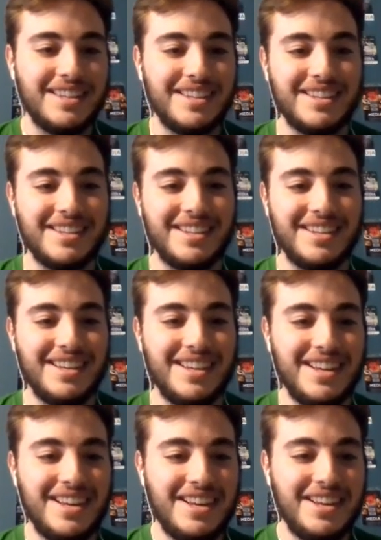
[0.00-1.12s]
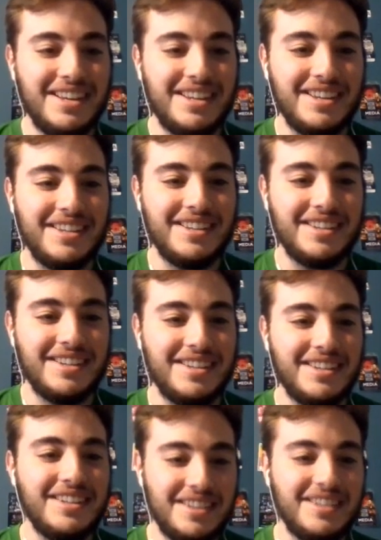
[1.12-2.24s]

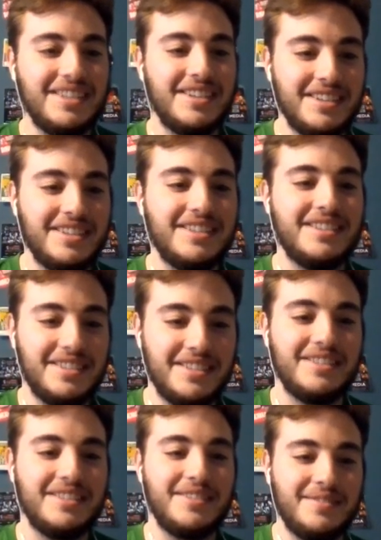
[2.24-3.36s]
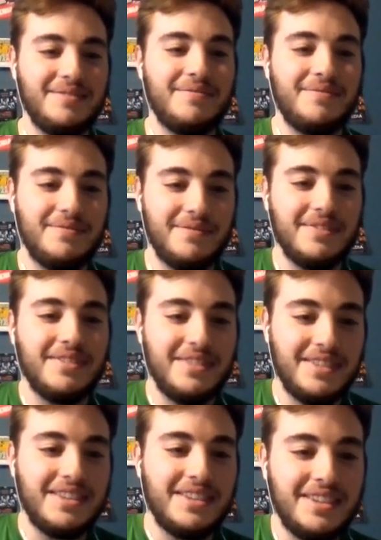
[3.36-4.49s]

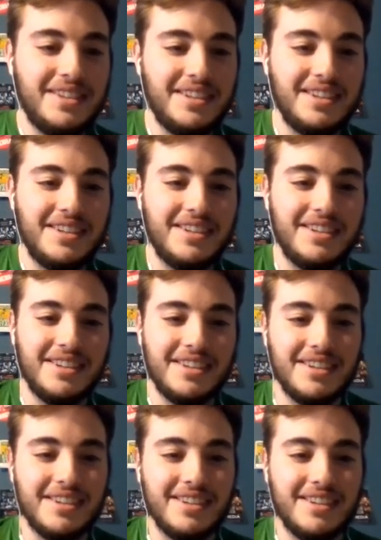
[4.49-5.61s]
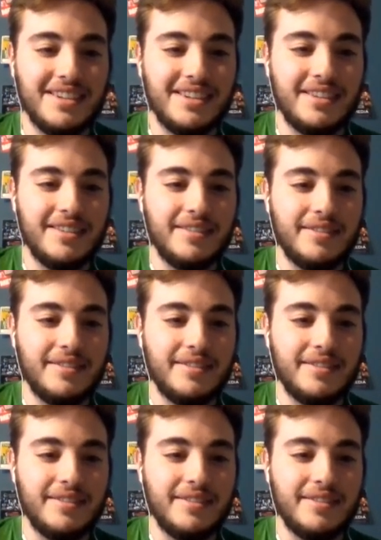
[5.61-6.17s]
(not speaking)